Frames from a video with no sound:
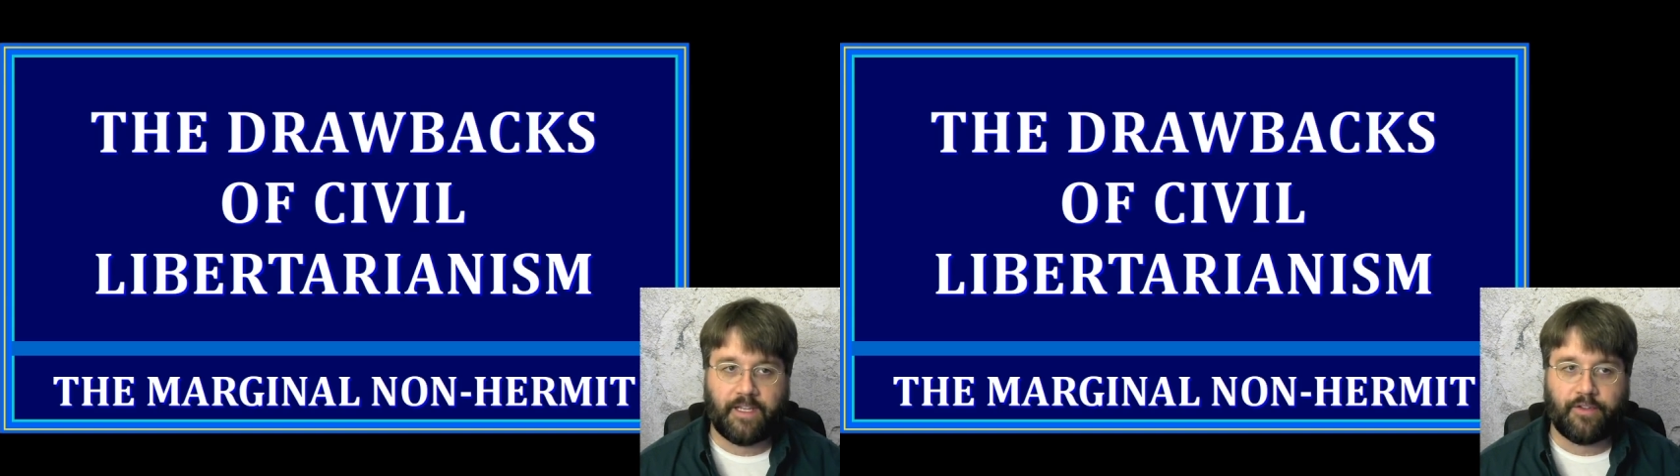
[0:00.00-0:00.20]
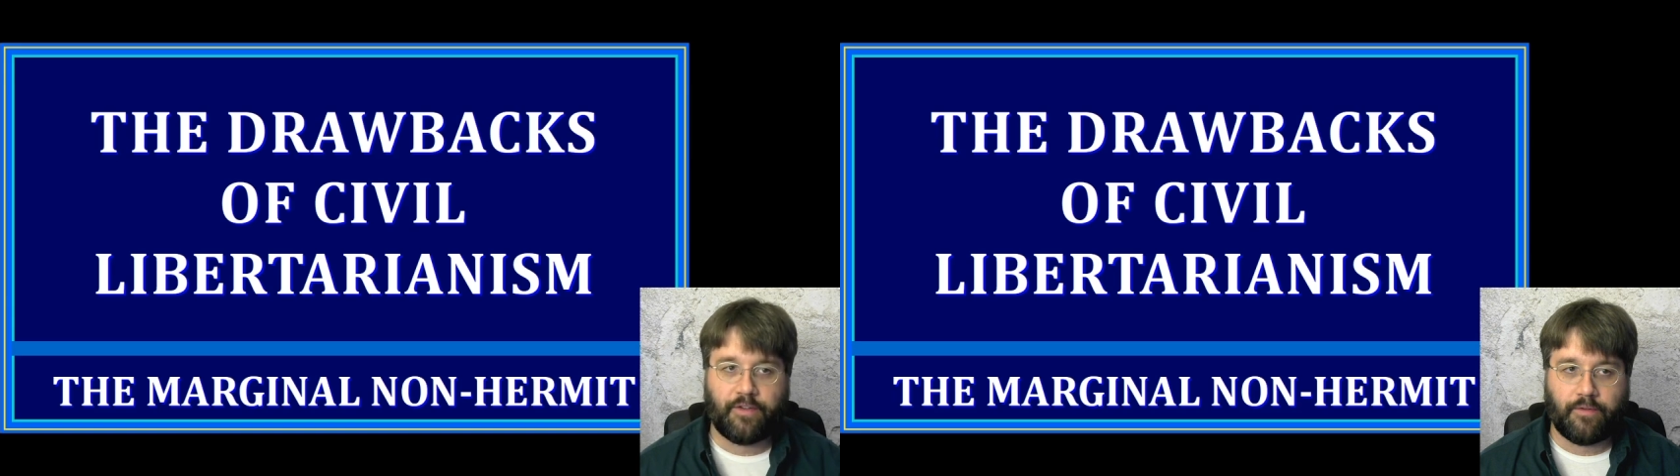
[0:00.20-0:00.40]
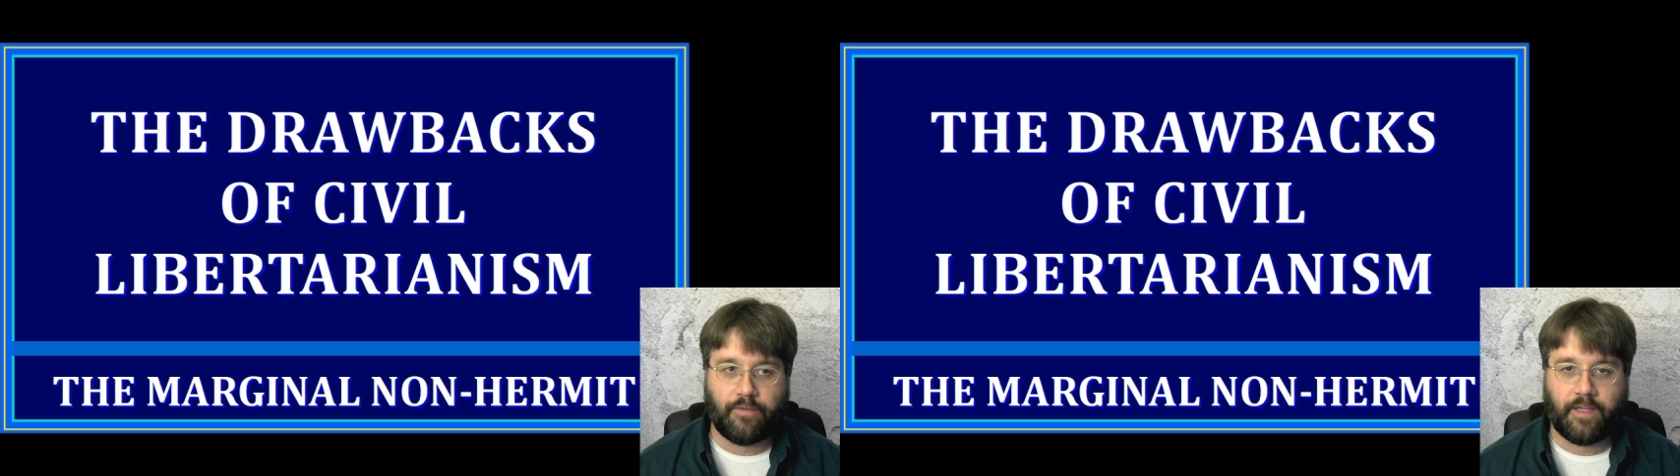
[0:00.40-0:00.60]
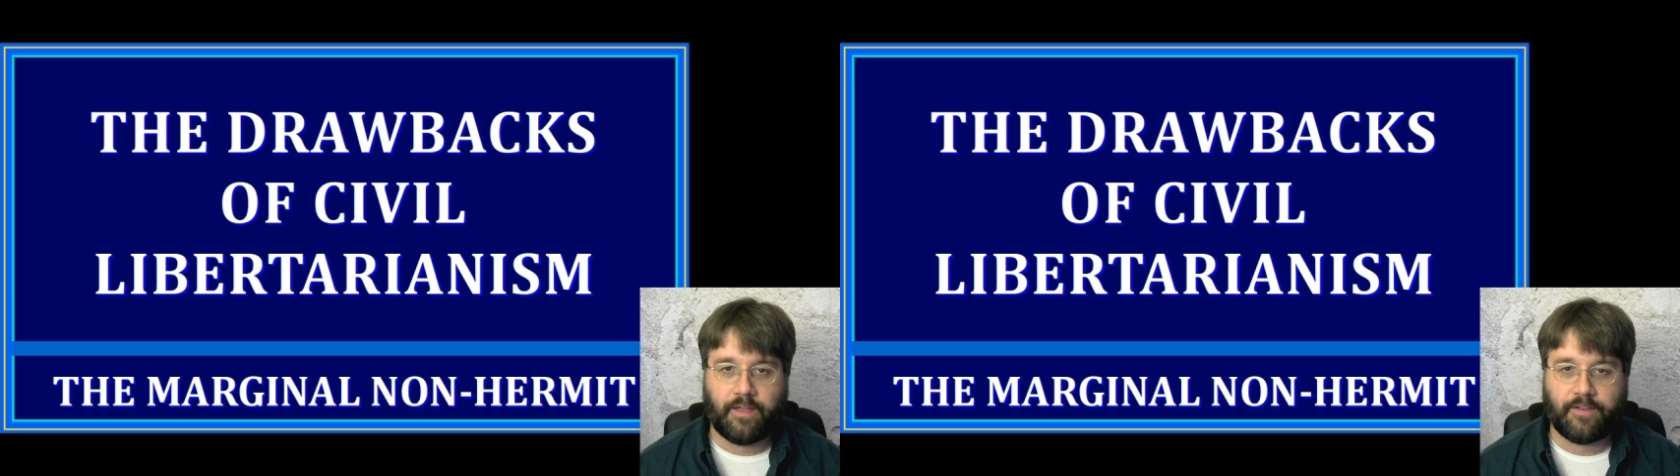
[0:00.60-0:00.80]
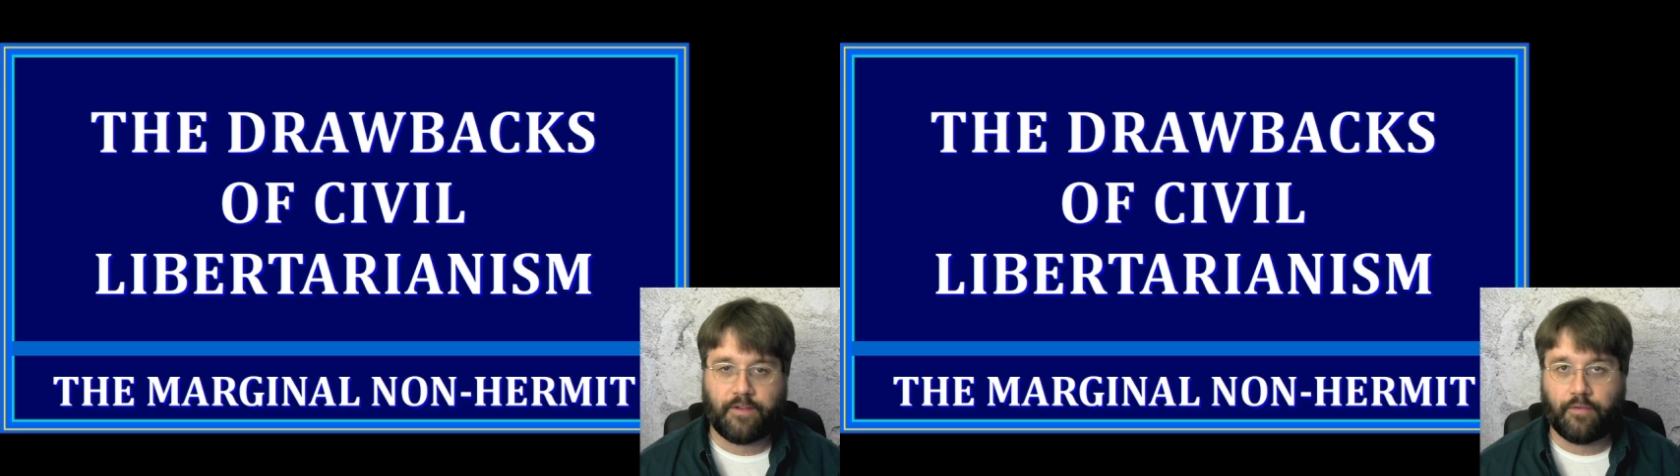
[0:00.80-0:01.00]
into
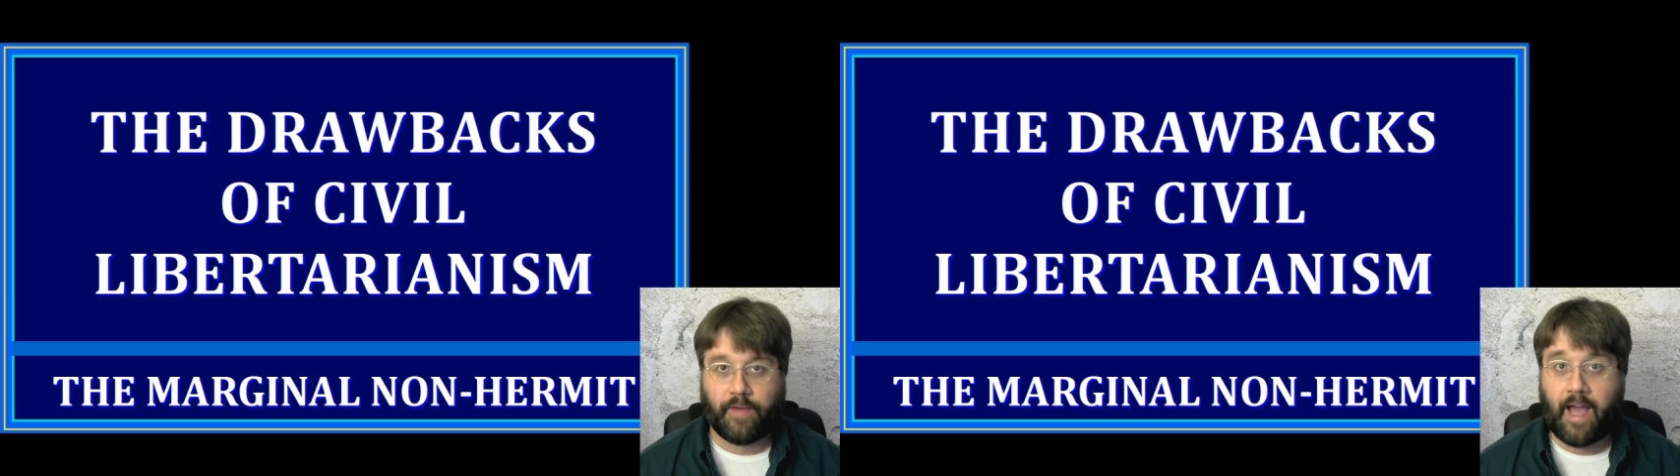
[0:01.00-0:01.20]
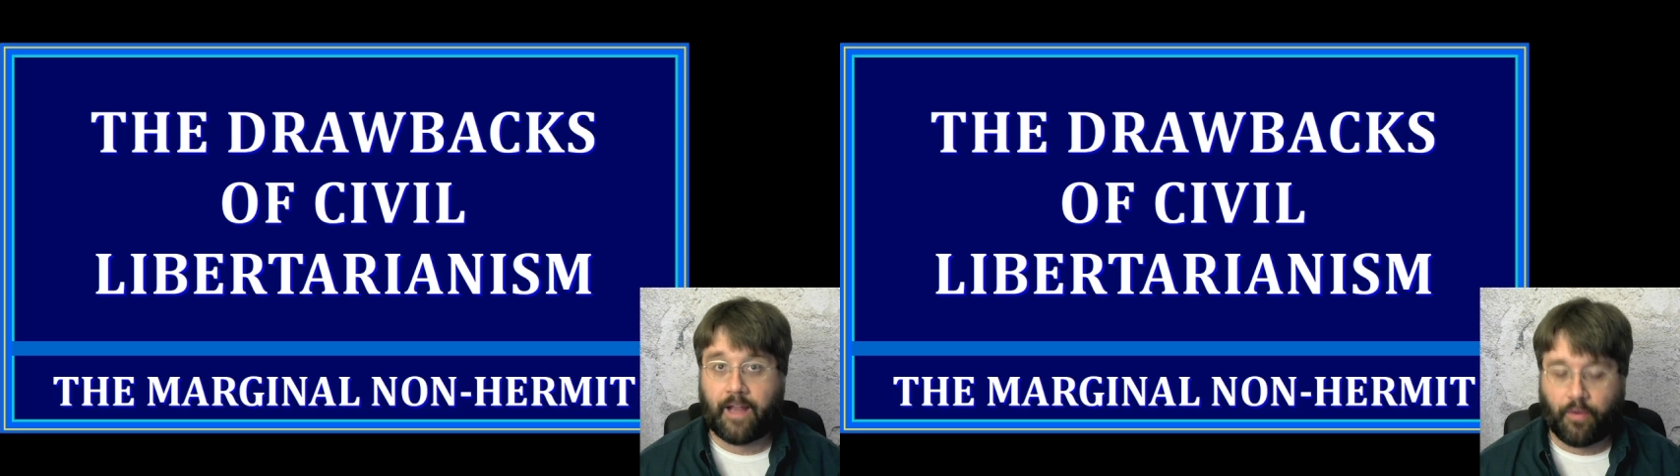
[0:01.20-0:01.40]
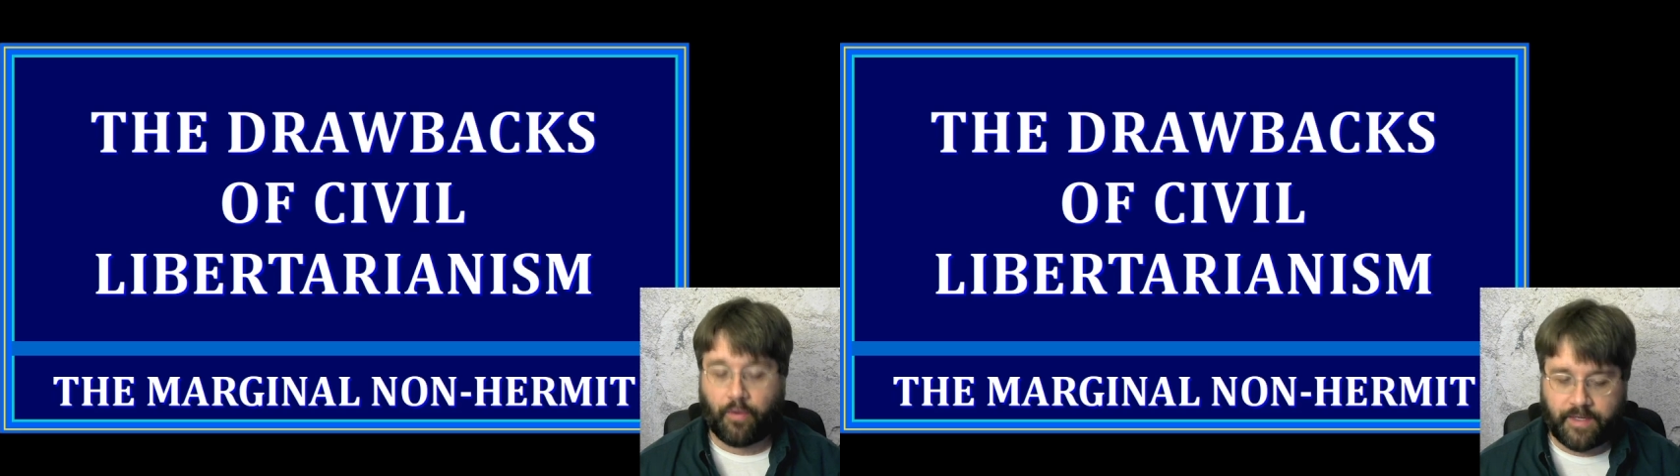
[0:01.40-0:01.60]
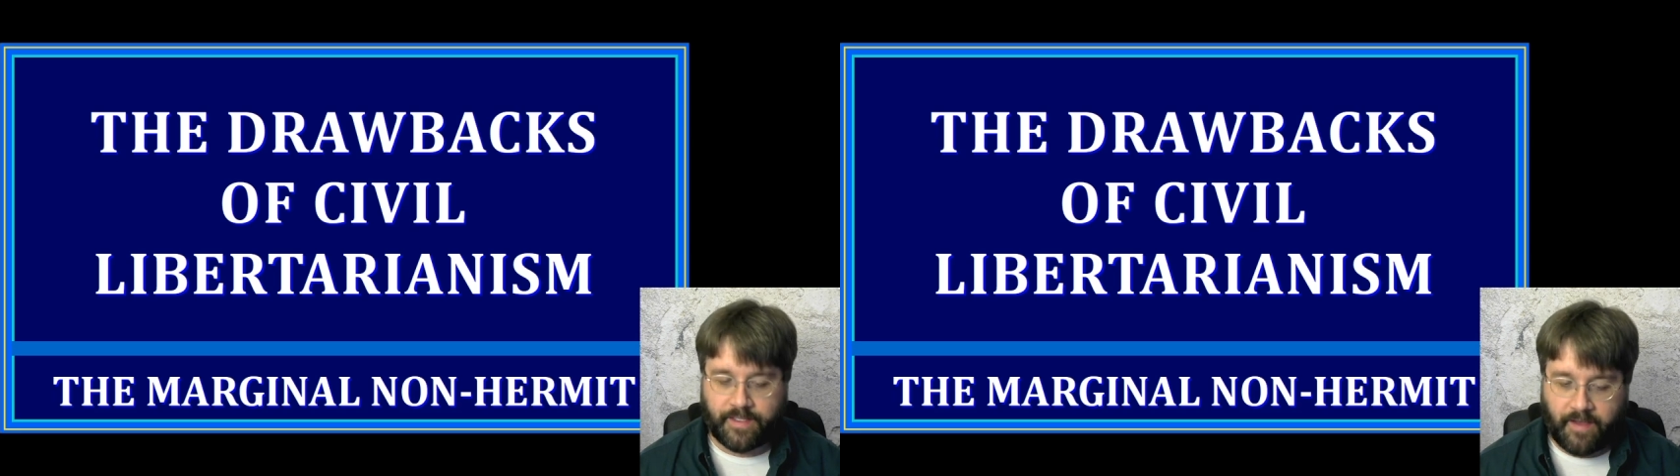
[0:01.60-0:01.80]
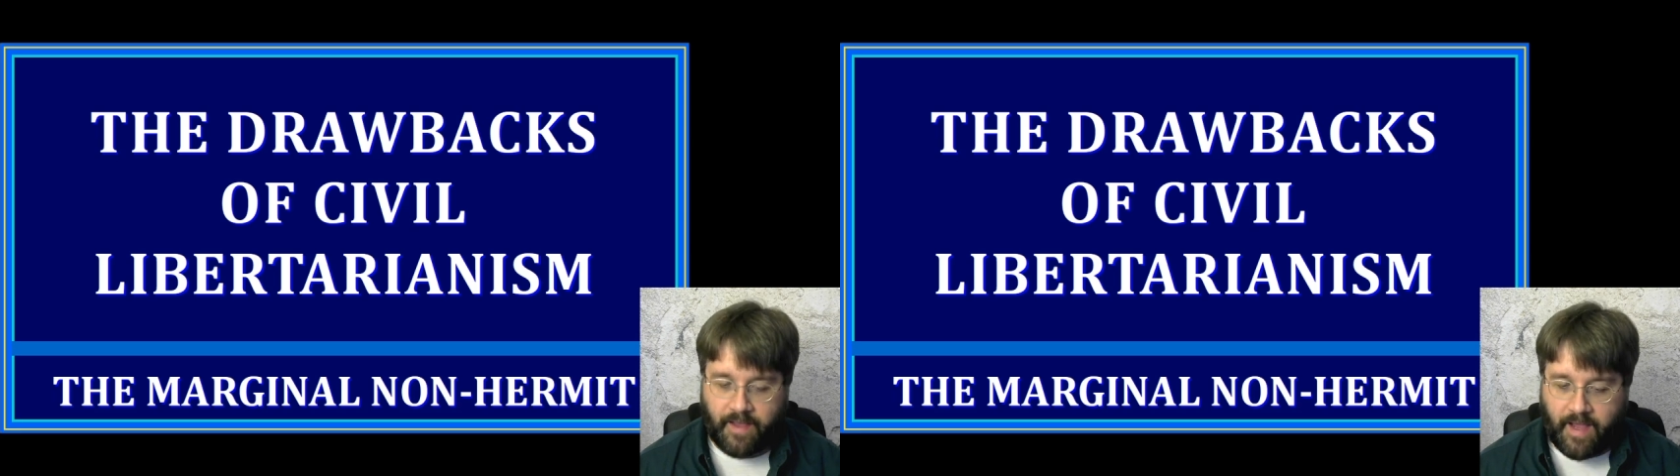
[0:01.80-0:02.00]
these two categories,